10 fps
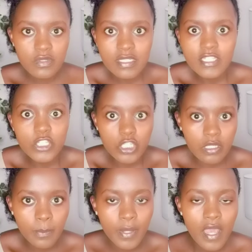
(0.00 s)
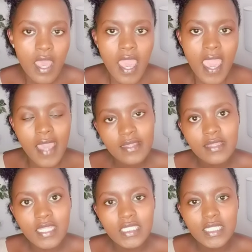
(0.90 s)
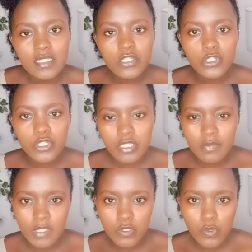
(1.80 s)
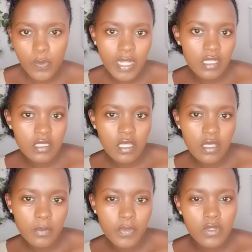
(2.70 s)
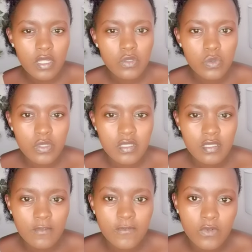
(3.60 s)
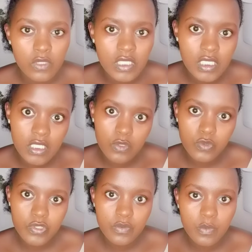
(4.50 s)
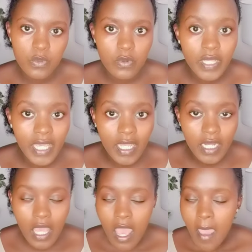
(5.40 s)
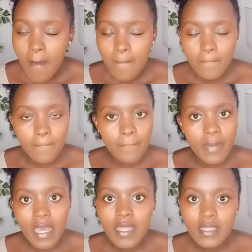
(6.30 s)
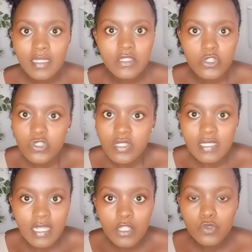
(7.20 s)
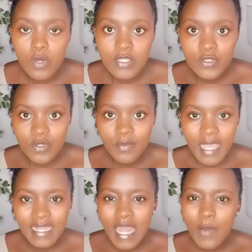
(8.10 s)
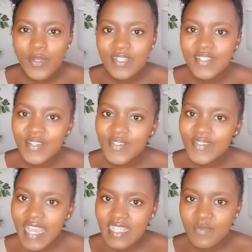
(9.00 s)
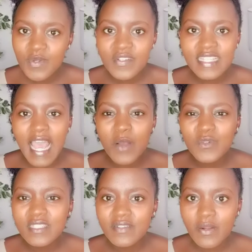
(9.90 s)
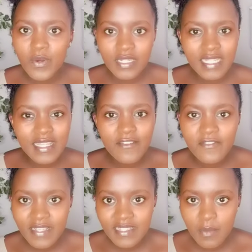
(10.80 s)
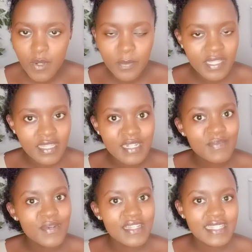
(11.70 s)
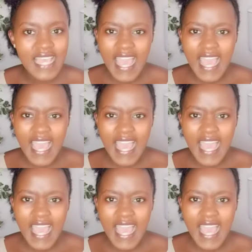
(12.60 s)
not cheap and they didn't treat me so well. The product was faulty, it was broken, but they just decided to assume. And I will show you guys, because I was recording the first time I opened that box,